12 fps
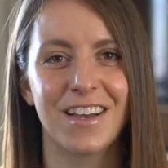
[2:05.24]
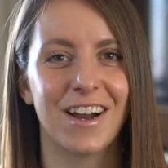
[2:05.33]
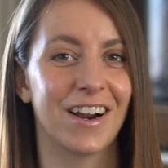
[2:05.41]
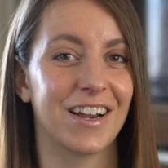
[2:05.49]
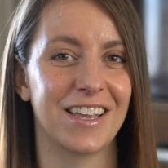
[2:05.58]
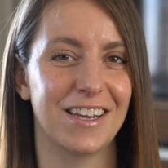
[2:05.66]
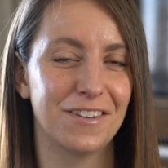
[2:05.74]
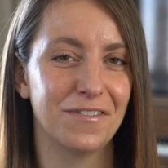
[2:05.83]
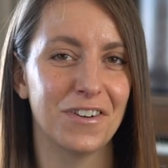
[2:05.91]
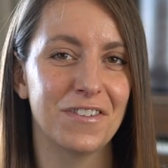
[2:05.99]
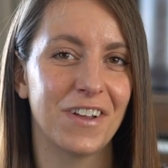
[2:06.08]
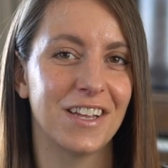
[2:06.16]
All right,
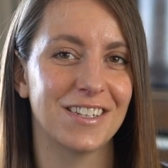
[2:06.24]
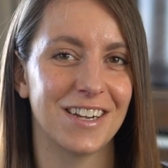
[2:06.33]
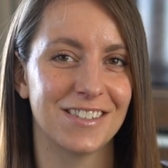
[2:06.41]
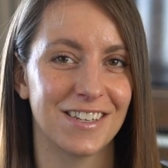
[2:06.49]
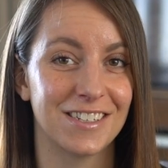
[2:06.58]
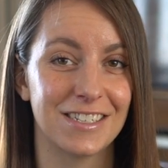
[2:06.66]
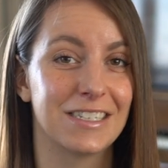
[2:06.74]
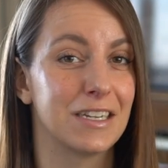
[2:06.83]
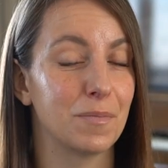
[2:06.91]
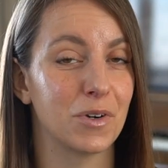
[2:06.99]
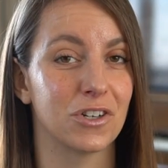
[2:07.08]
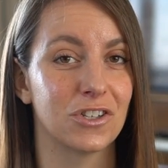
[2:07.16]
candy-free Valentine's idea
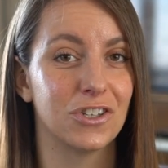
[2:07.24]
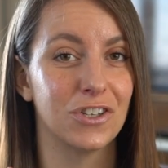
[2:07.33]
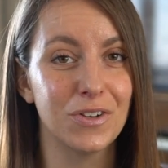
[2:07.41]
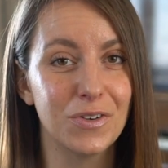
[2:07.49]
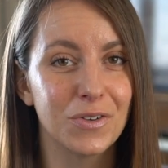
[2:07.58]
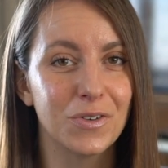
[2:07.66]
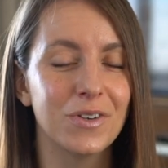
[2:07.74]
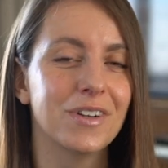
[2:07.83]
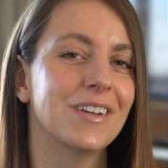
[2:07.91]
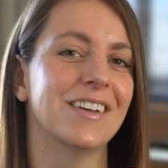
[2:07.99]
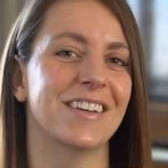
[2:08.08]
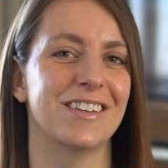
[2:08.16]
#2
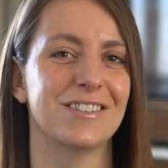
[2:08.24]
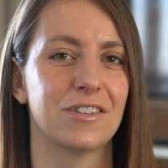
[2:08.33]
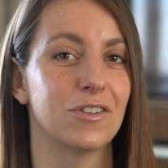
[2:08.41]
is